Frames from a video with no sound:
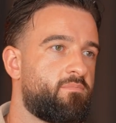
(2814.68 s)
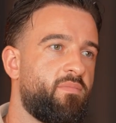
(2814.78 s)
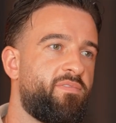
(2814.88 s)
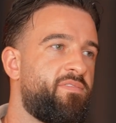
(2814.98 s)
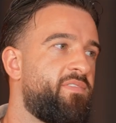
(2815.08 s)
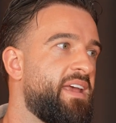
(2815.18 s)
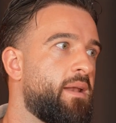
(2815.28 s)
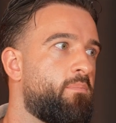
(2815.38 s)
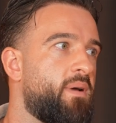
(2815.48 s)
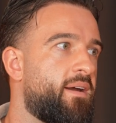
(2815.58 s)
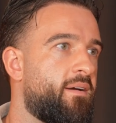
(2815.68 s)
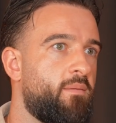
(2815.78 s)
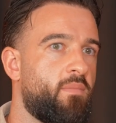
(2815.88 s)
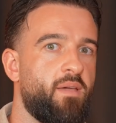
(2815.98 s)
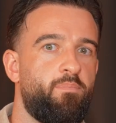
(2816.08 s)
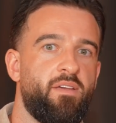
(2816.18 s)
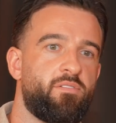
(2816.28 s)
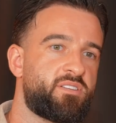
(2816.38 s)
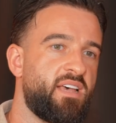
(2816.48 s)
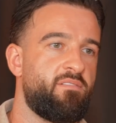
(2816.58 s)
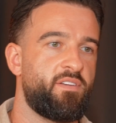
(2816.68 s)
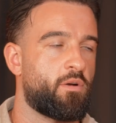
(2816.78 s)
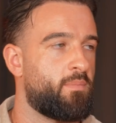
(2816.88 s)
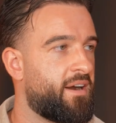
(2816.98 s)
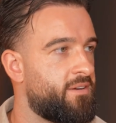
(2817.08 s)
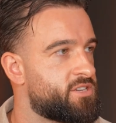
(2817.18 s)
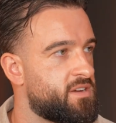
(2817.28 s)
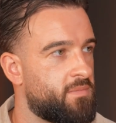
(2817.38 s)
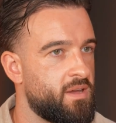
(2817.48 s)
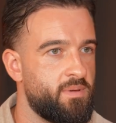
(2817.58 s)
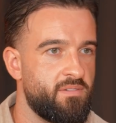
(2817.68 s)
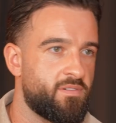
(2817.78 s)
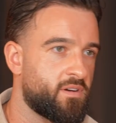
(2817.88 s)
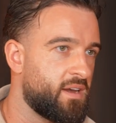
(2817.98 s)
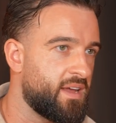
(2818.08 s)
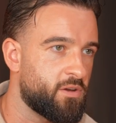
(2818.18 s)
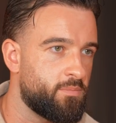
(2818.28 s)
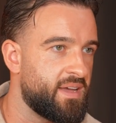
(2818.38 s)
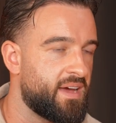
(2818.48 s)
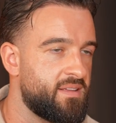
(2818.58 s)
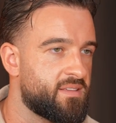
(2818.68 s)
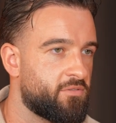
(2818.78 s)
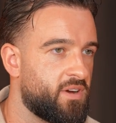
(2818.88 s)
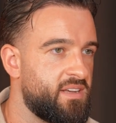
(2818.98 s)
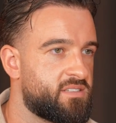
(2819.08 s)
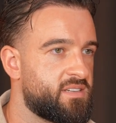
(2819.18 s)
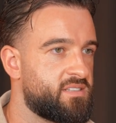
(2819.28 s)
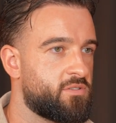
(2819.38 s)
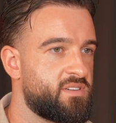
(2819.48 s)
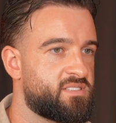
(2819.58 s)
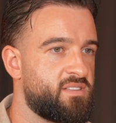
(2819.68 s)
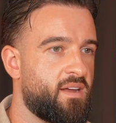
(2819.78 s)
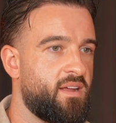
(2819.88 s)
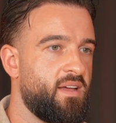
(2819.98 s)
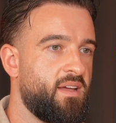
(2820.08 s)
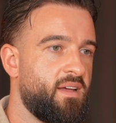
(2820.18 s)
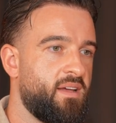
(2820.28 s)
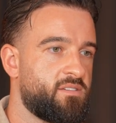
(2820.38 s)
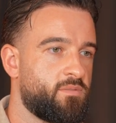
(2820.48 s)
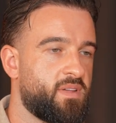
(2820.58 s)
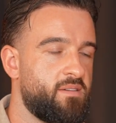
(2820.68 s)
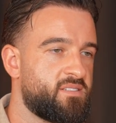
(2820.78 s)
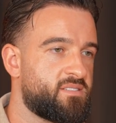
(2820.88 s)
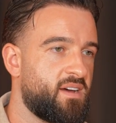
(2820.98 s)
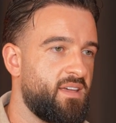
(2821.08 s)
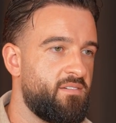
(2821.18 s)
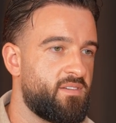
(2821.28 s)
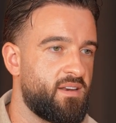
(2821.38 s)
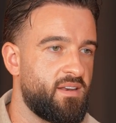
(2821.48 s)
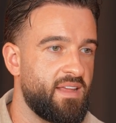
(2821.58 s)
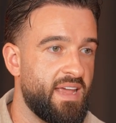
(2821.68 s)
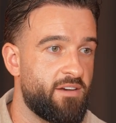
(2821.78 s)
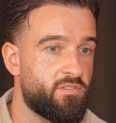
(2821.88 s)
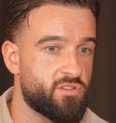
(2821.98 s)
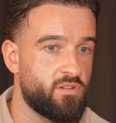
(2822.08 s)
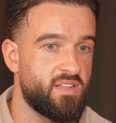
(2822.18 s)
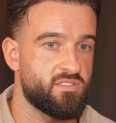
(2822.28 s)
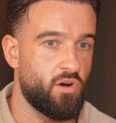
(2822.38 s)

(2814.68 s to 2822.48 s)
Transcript: feeling better. It might be saving your marriage. It could be anything, right? Sometimes it's not even, the end result is